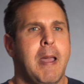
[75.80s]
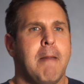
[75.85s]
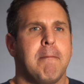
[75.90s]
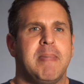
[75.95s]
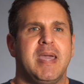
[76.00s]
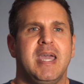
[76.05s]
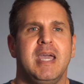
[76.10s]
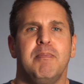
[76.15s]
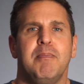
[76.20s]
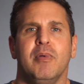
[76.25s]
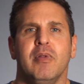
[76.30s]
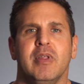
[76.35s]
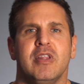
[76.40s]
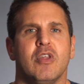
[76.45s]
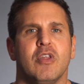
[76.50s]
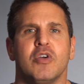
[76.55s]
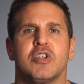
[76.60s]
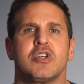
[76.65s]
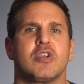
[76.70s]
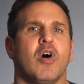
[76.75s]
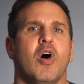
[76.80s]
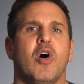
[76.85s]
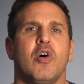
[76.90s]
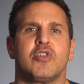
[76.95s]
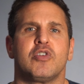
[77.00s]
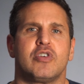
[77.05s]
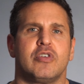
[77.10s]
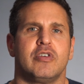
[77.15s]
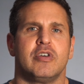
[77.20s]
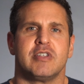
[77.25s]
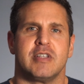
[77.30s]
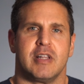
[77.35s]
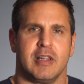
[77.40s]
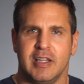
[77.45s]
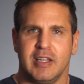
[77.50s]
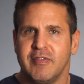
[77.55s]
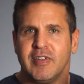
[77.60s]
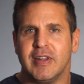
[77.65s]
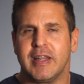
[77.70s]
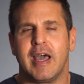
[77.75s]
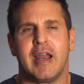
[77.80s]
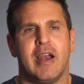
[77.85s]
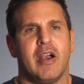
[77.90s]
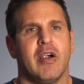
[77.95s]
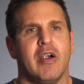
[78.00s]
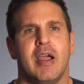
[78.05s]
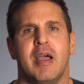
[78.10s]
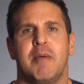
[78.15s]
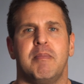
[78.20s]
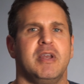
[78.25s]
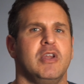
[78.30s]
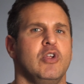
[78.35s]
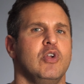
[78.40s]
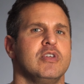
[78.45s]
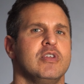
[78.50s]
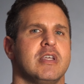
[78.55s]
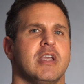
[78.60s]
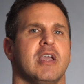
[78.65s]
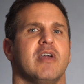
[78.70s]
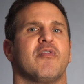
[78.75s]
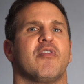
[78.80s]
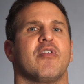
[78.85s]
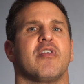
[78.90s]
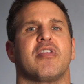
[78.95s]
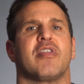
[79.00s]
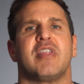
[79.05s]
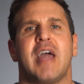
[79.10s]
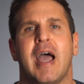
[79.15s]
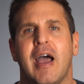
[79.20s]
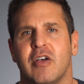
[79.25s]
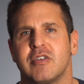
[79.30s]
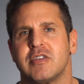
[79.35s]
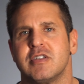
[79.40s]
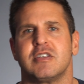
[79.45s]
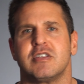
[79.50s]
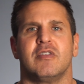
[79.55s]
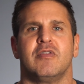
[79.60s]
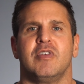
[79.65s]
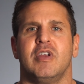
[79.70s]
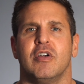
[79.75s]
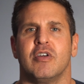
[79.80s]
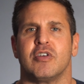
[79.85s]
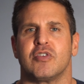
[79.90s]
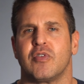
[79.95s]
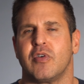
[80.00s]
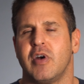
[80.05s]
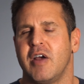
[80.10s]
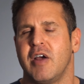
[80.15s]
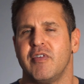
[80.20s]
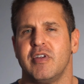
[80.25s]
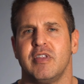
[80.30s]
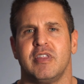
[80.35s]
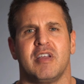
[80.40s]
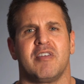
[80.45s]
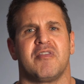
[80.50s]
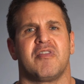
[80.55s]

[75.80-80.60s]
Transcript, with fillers: People in those cultures that live in that area have been using it for thousands of years for everything